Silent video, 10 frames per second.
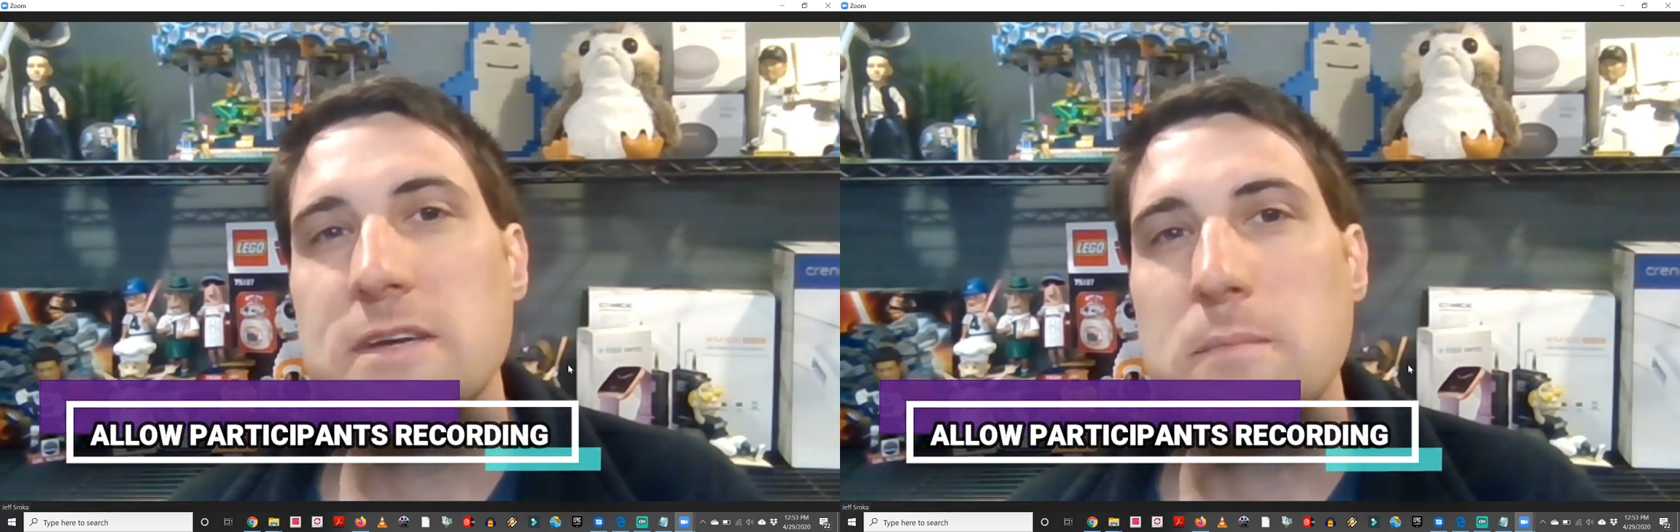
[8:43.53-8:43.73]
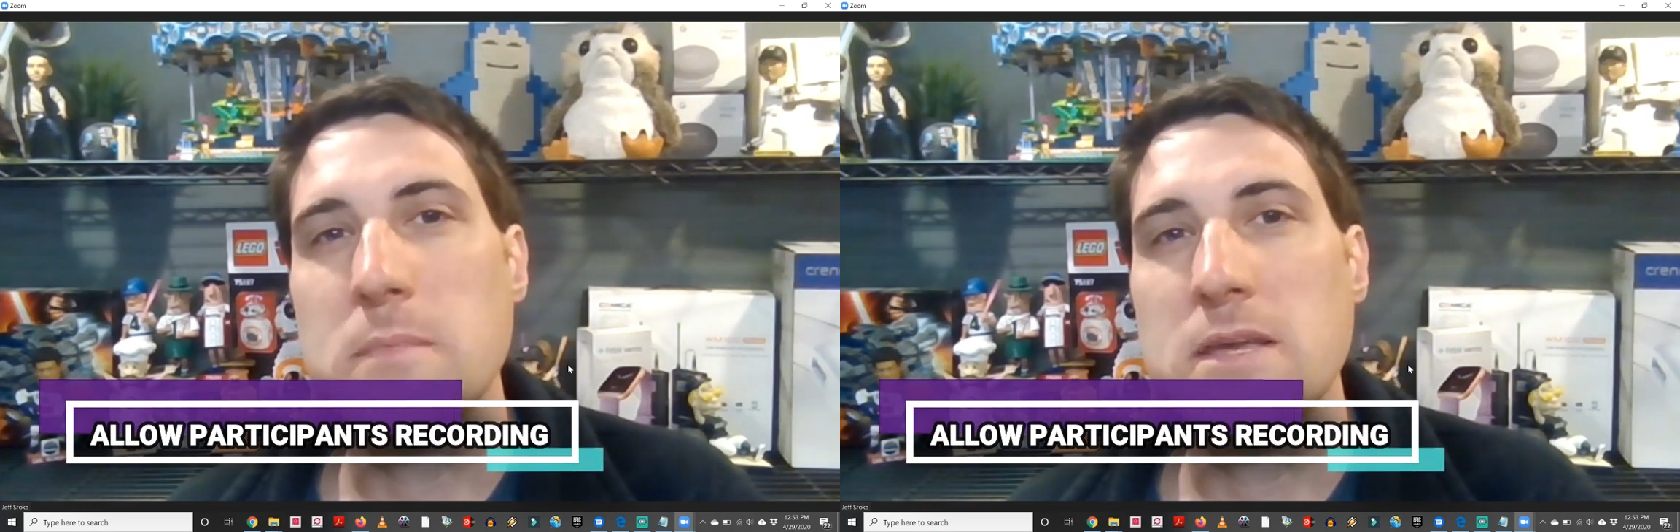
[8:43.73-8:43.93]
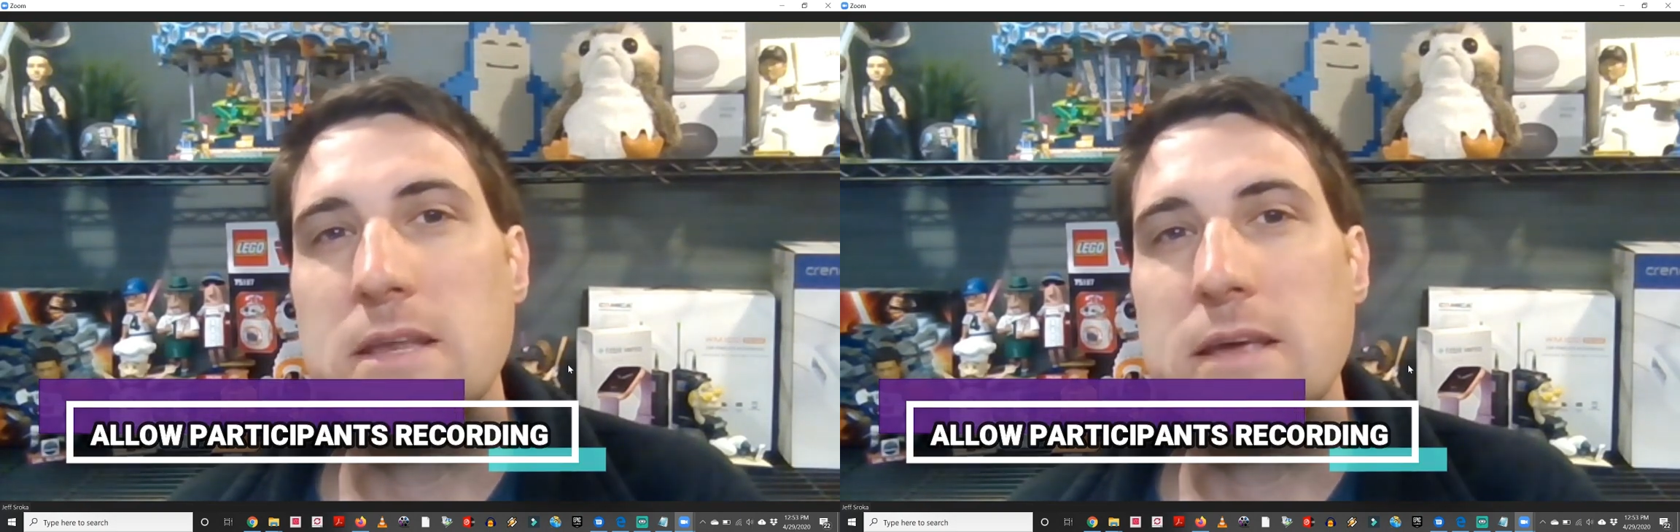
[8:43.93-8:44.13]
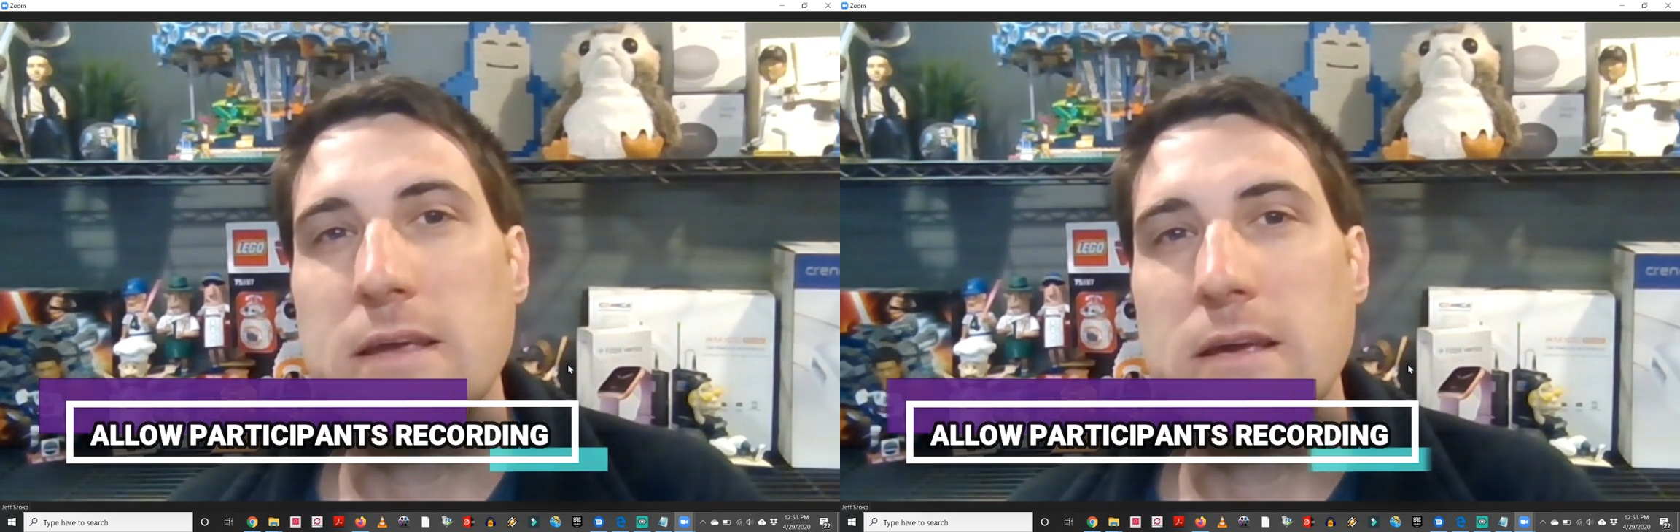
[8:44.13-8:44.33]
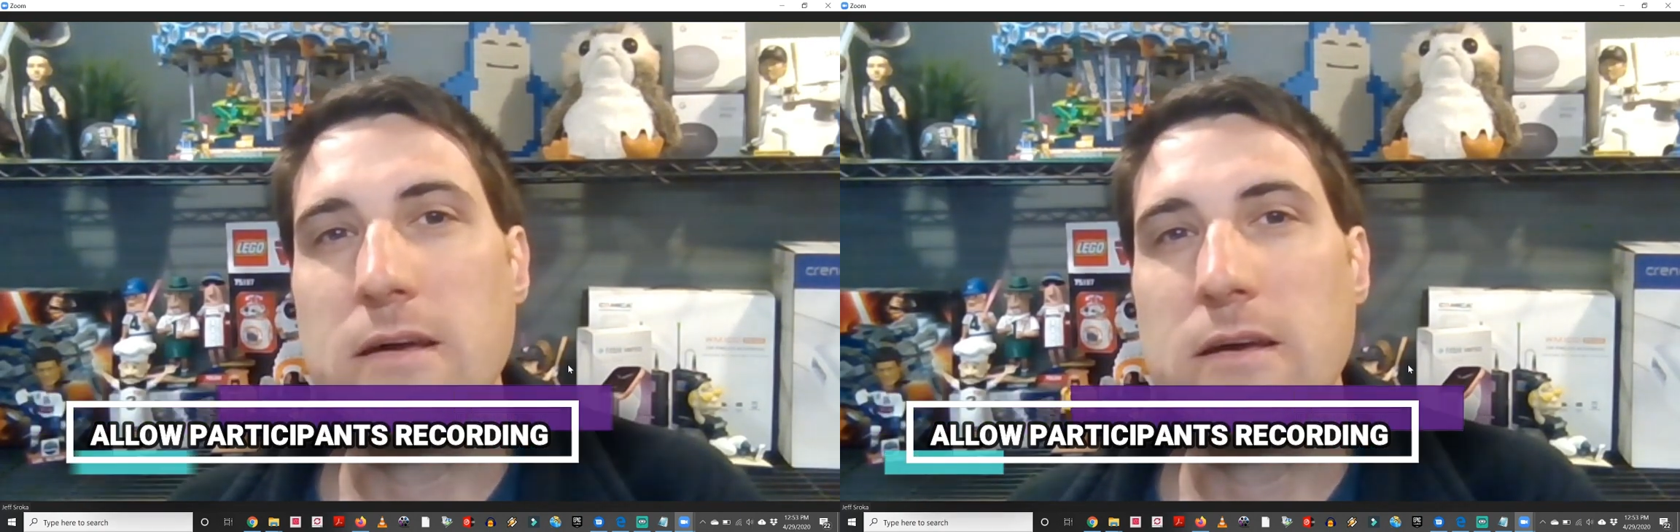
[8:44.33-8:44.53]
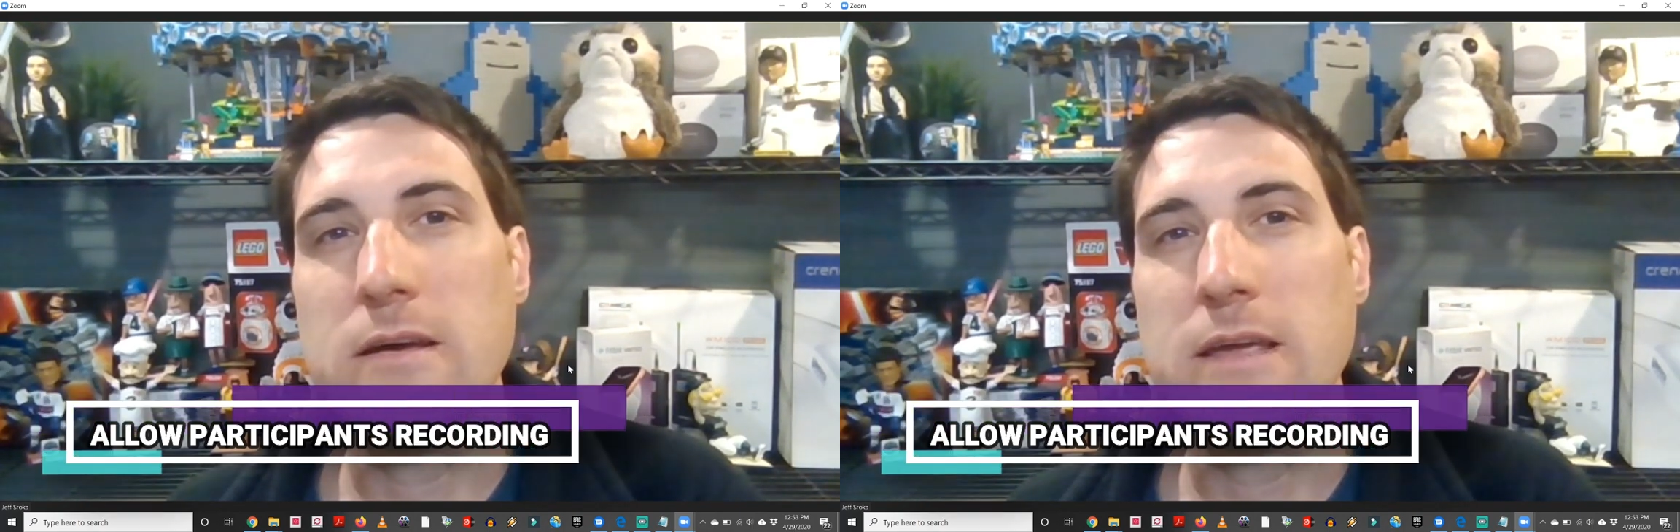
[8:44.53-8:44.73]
a meeting uh,